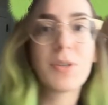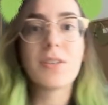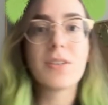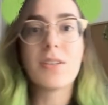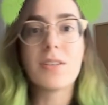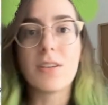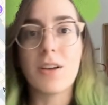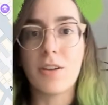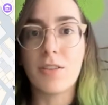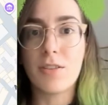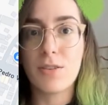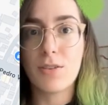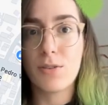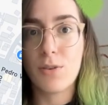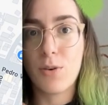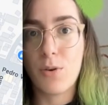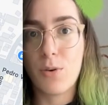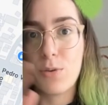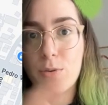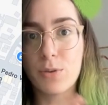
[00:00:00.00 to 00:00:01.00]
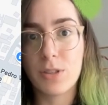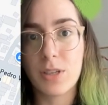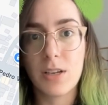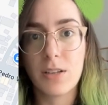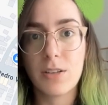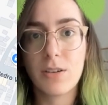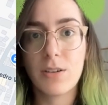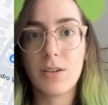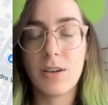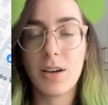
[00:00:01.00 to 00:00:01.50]
another
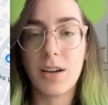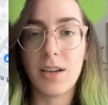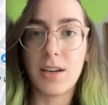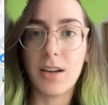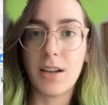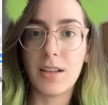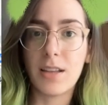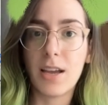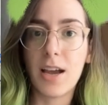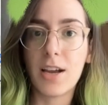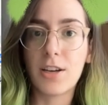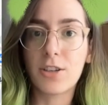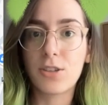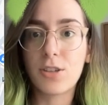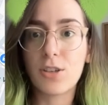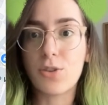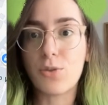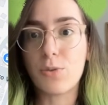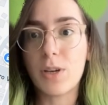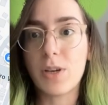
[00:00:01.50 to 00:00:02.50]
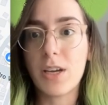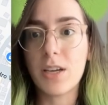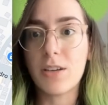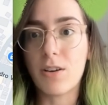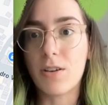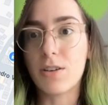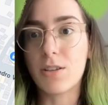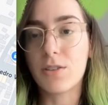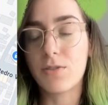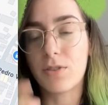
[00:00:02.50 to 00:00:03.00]
wholesaler, and they actually create
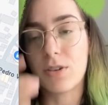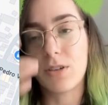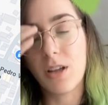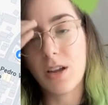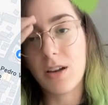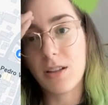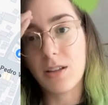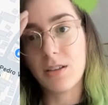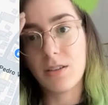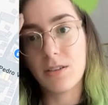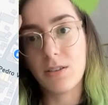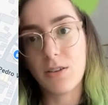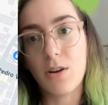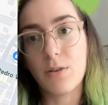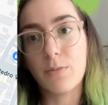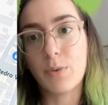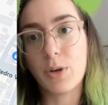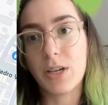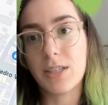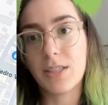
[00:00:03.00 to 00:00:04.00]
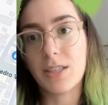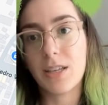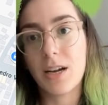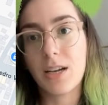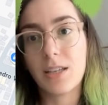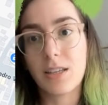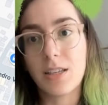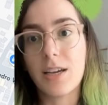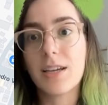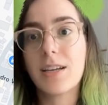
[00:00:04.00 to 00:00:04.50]
yarns for a lot of the yarn brands that I
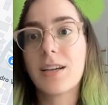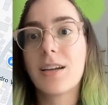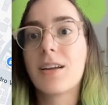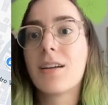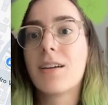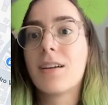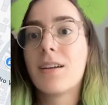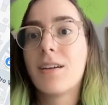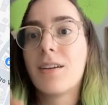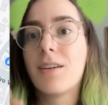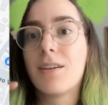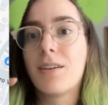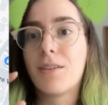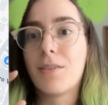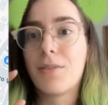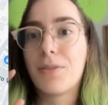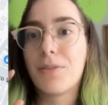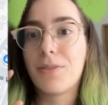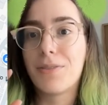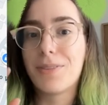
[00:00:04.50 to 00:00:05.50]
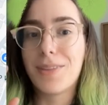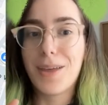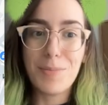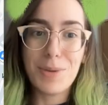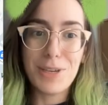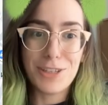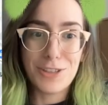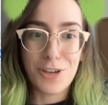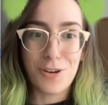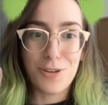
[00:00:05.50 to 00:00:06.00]
like. Let
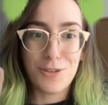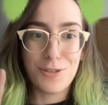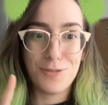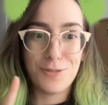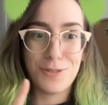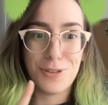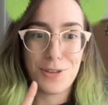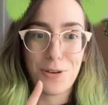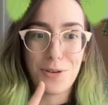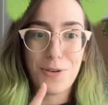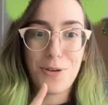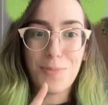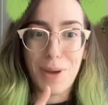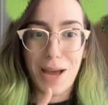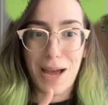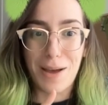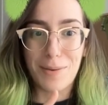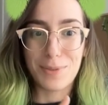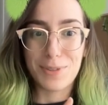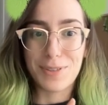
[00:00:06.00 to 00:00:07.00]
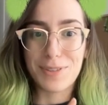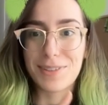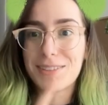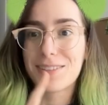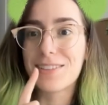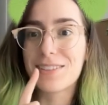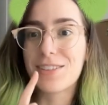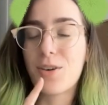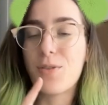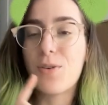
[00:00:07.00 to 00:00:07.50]
me show you the Google Maps.
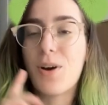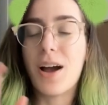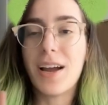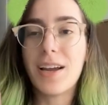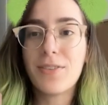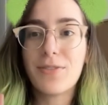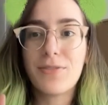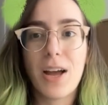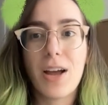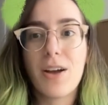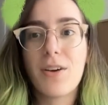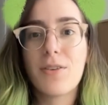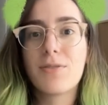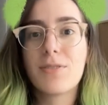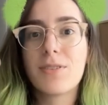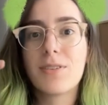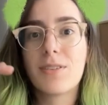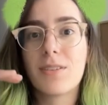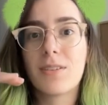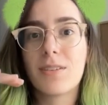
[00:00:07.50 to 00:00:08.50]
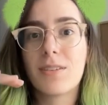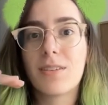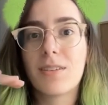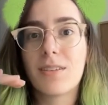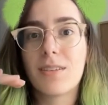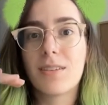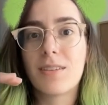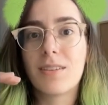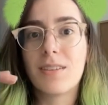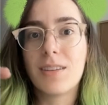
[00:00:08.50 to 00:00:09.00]
So I found
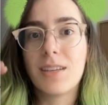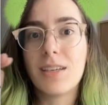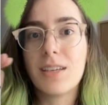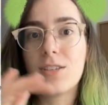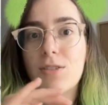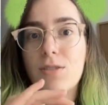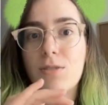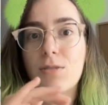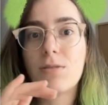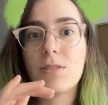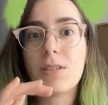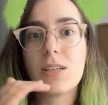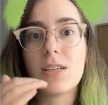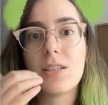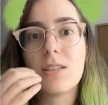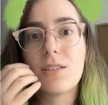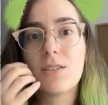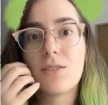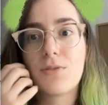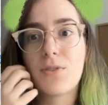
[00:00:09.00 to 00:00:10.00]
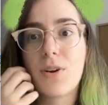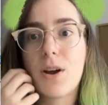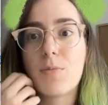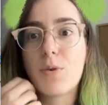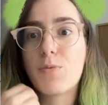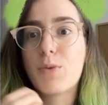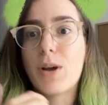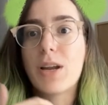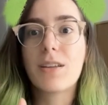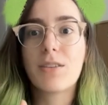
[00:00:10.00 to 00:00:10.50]
these two leads from
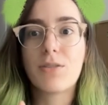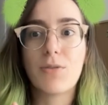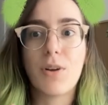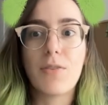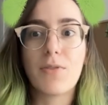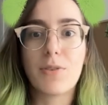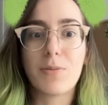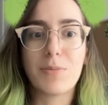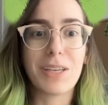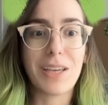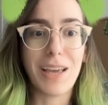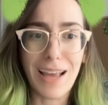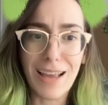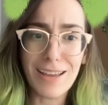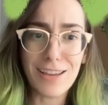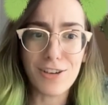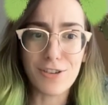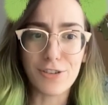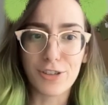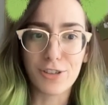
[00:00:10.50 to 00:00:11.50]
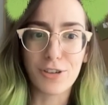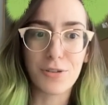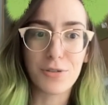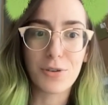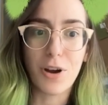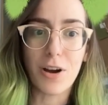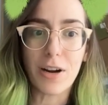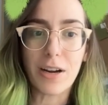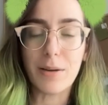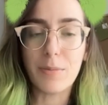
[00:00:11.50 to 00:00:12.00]
a Reddit thread from like 8 years ago
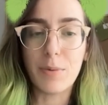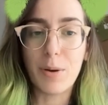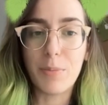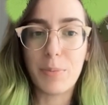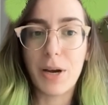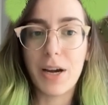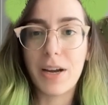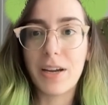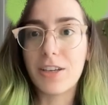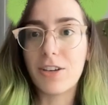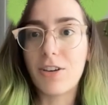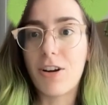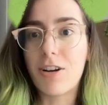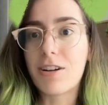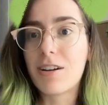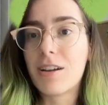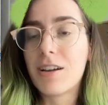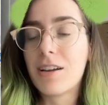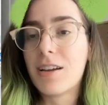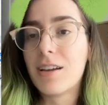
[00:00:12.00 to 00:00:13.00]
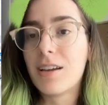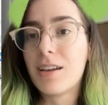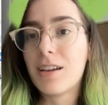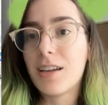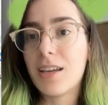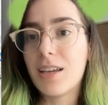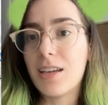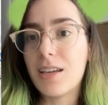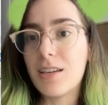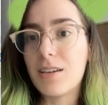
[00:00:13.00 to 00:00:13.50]
talking about buying yarn
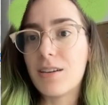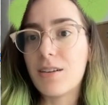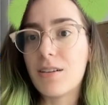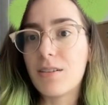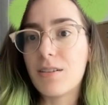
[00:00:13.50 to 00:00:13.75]
in